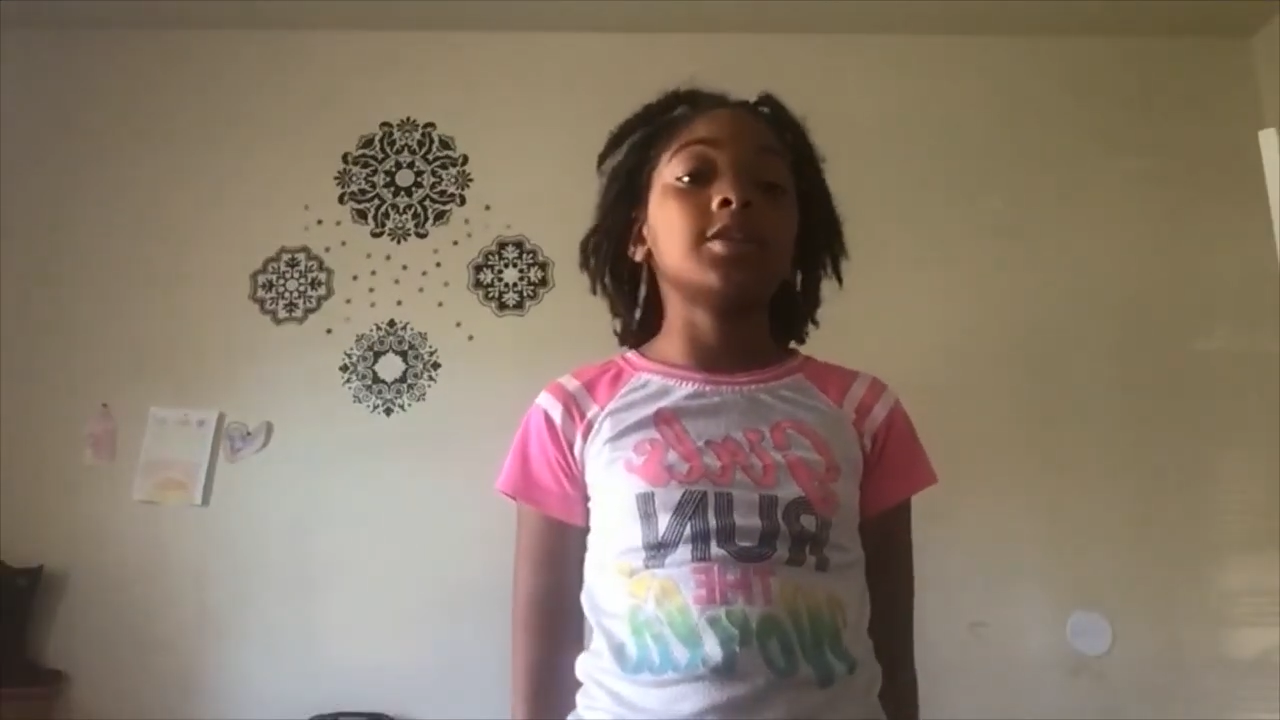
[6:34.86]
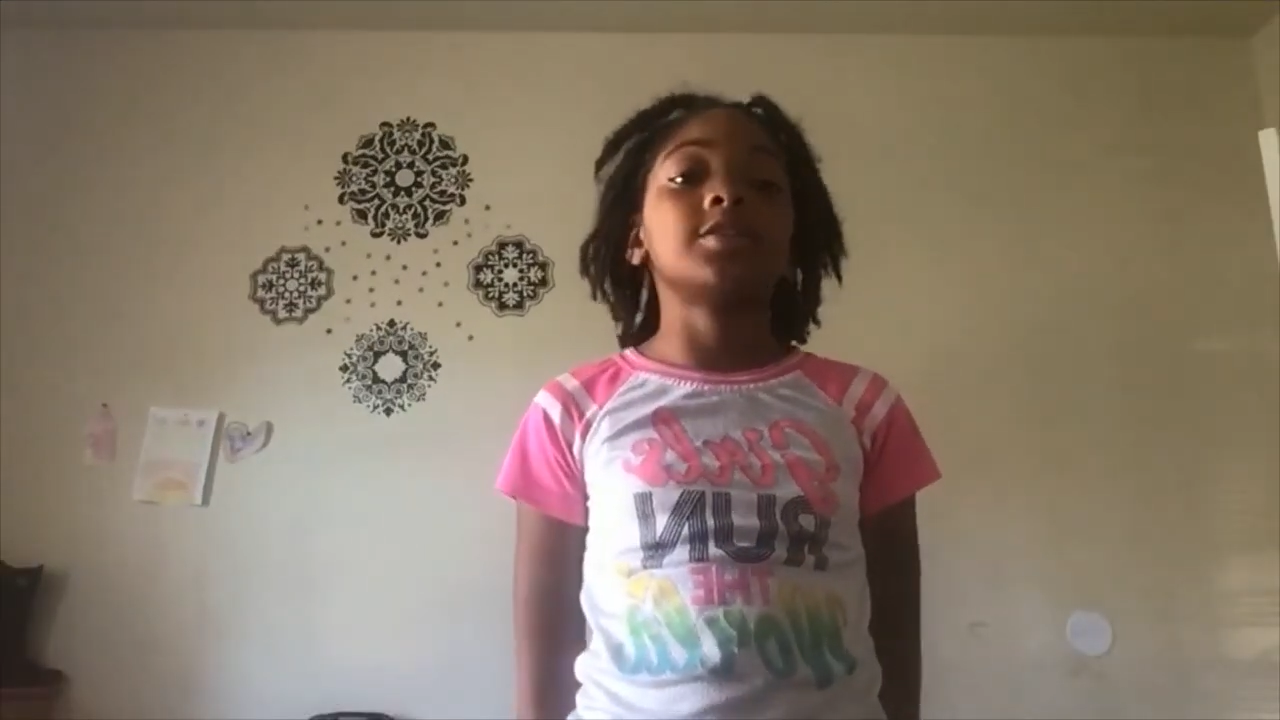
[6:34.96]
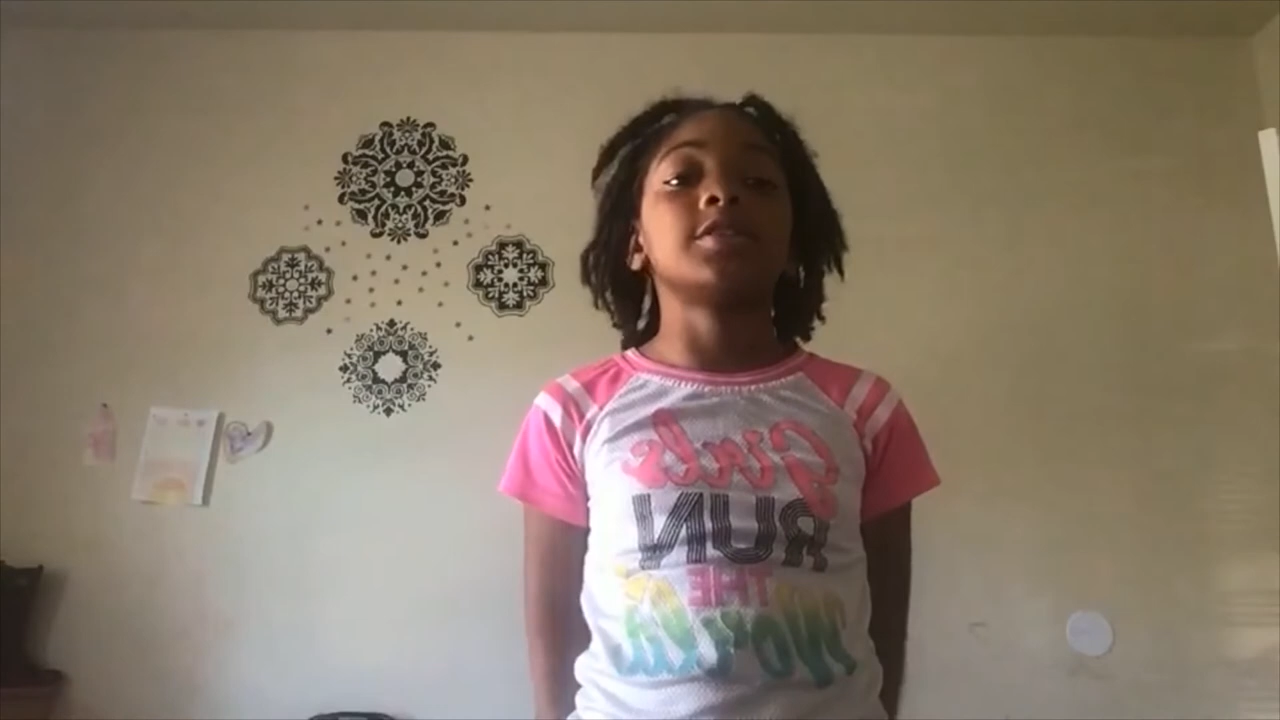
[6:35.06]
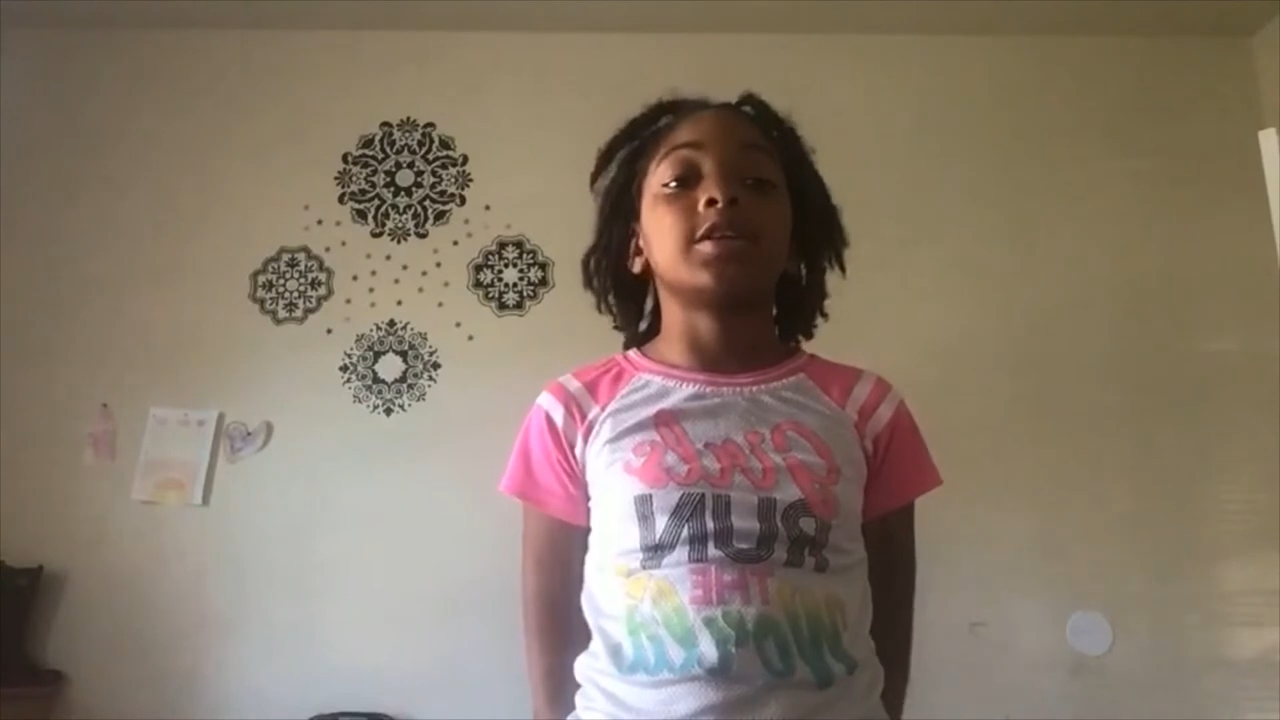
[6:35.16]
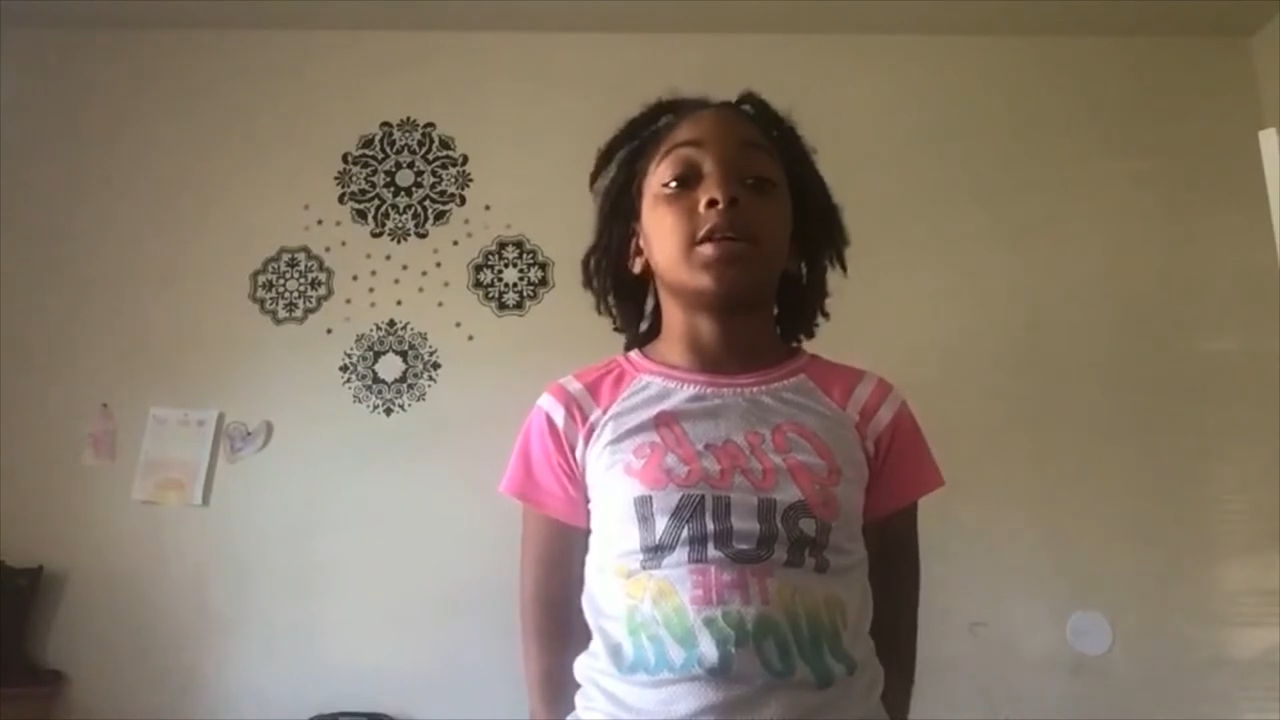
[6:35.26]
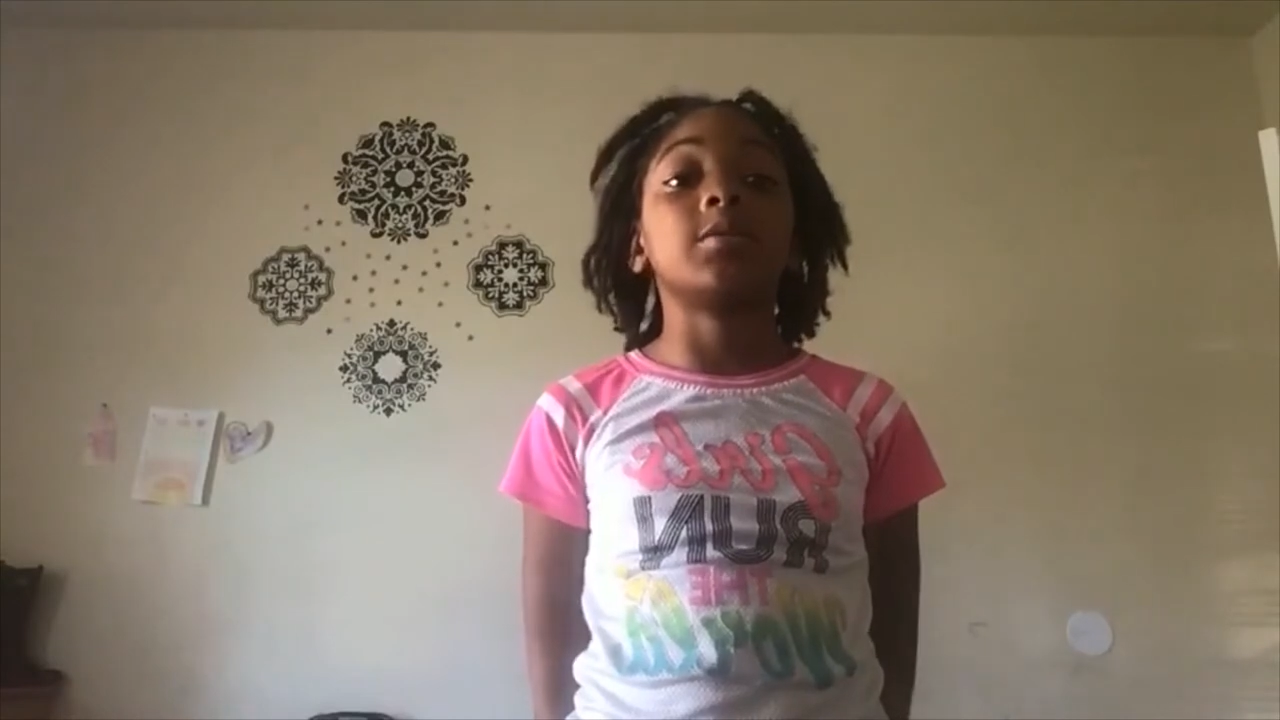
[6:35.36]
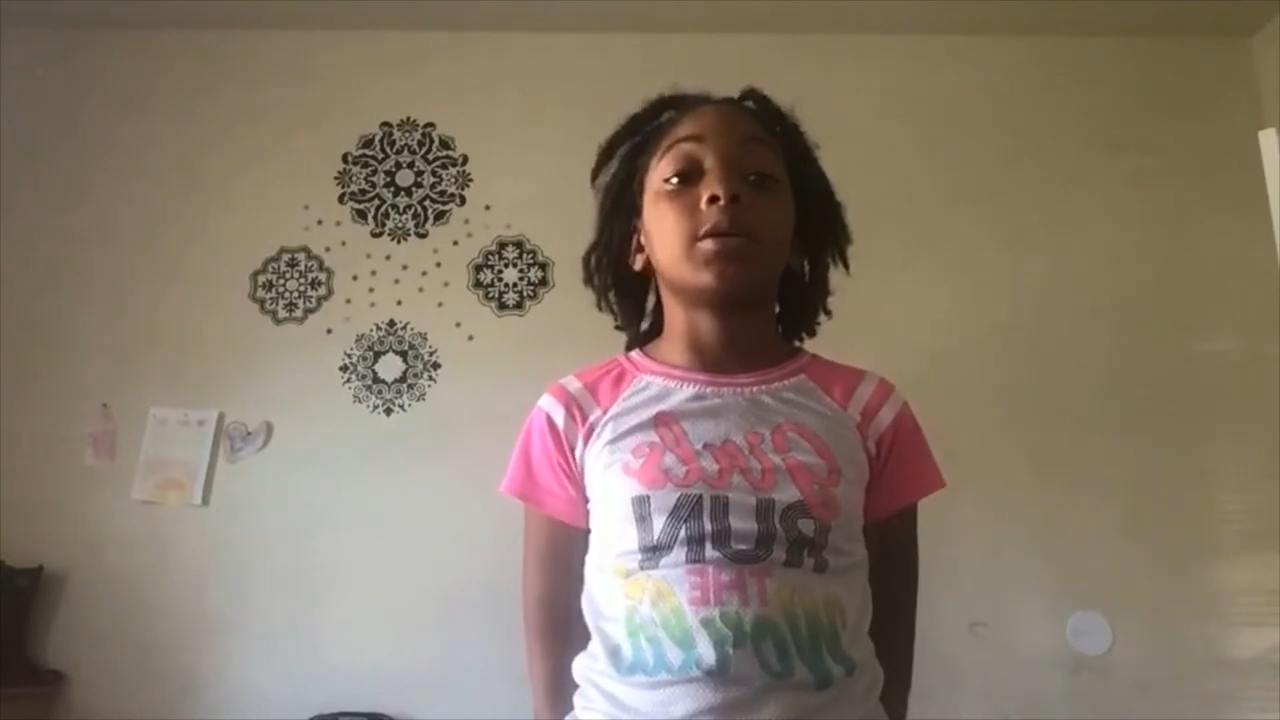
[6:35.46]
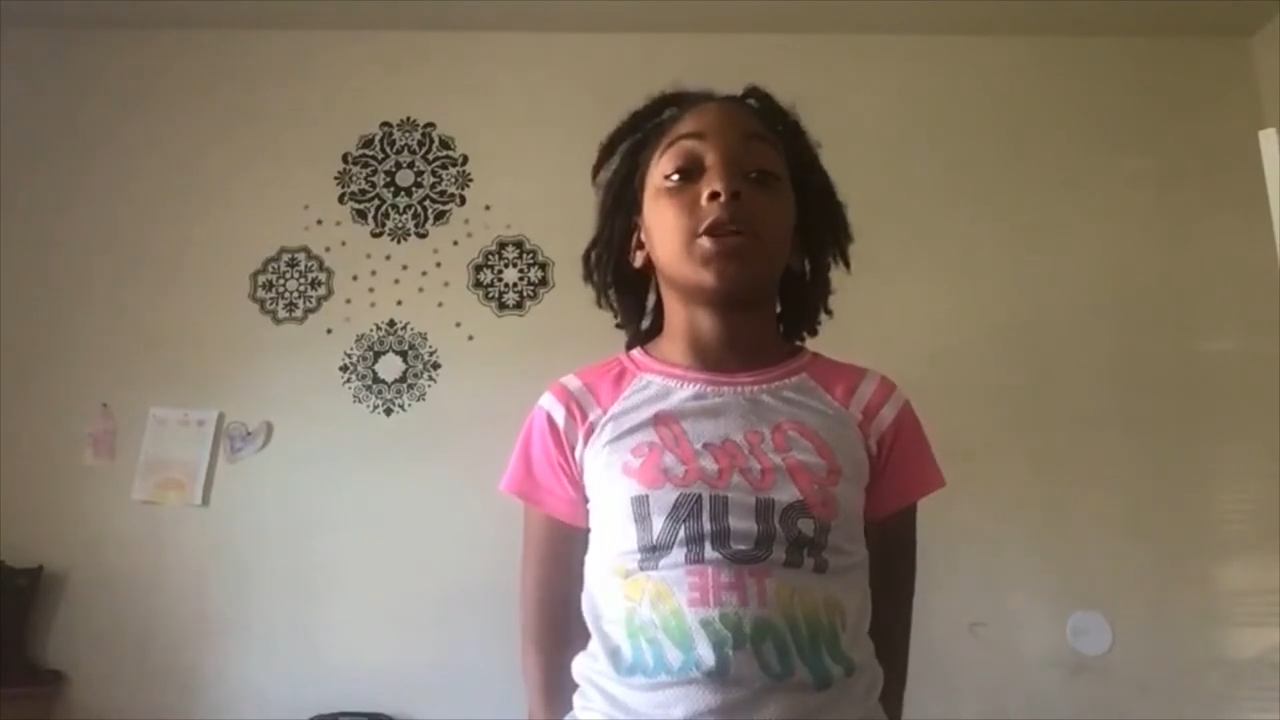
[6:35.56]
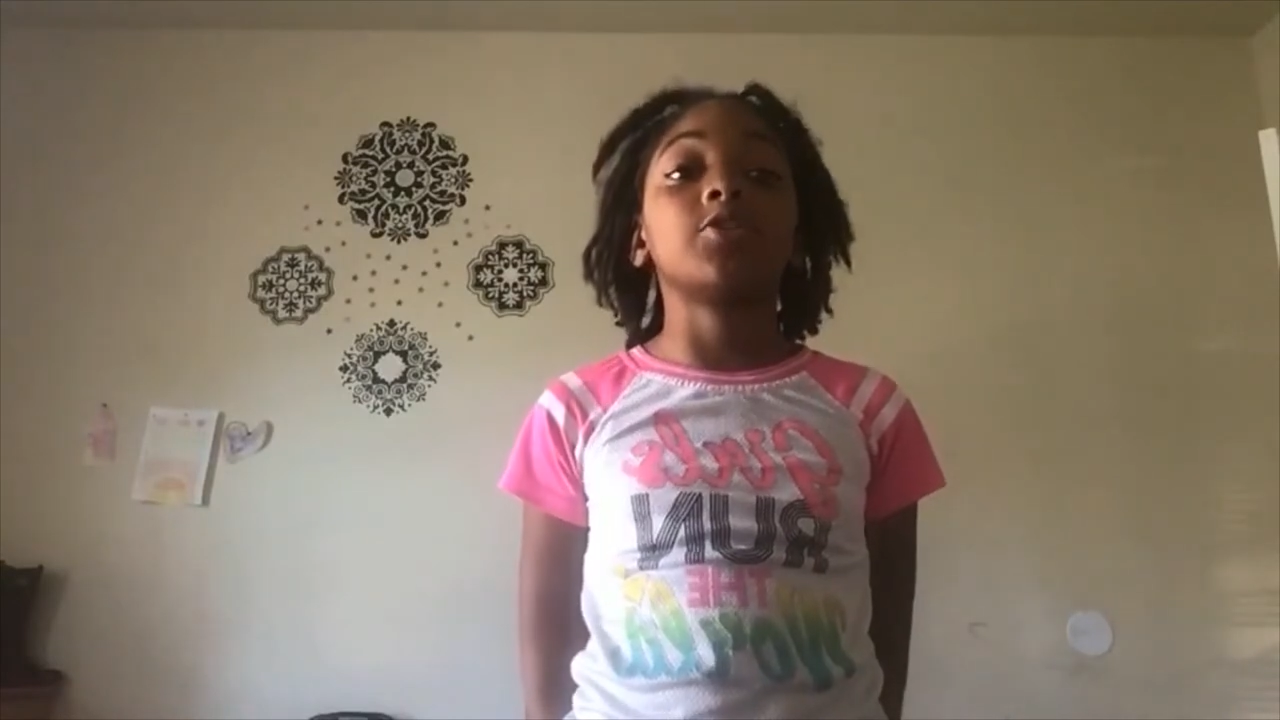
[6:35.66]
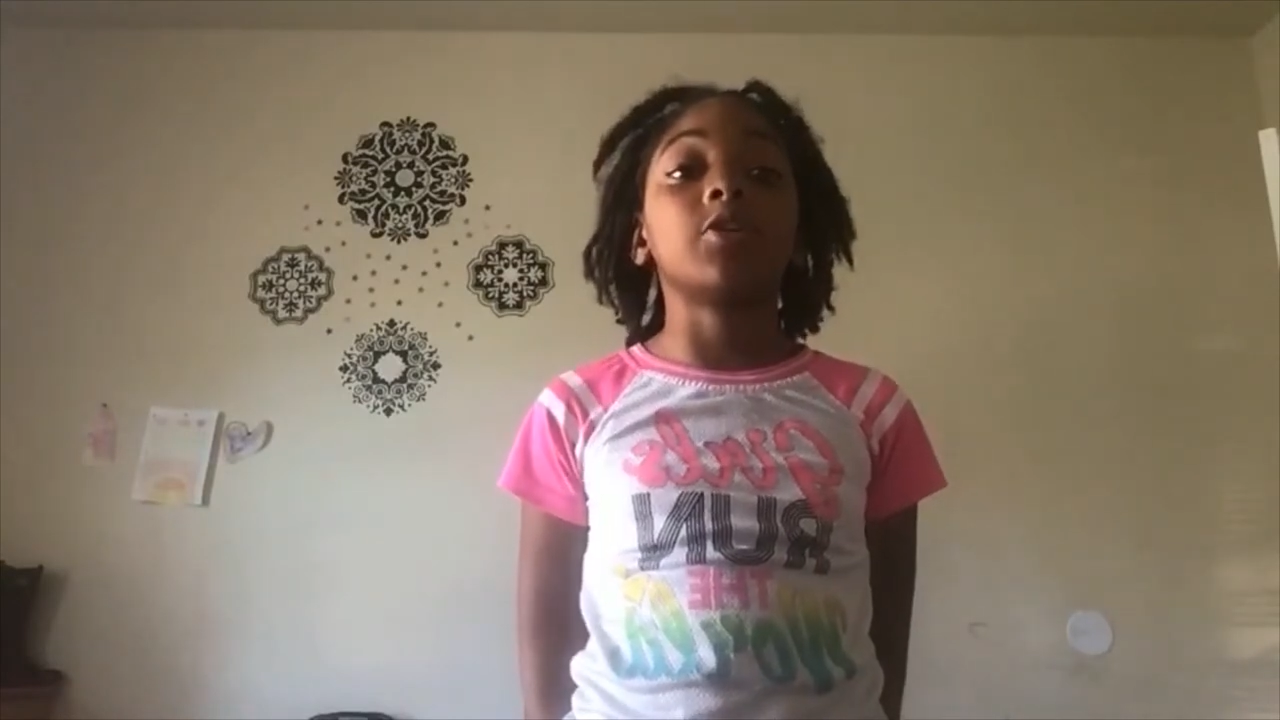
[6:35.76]
and today I'm
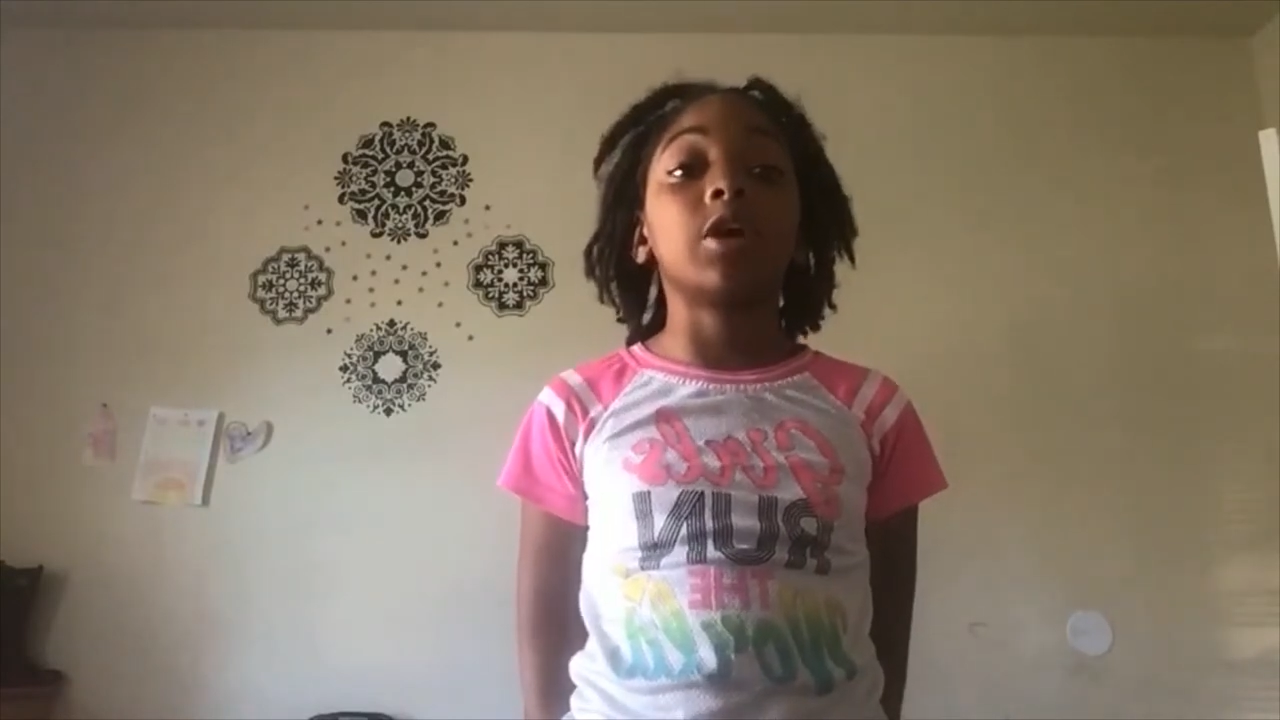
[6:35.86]
going to tell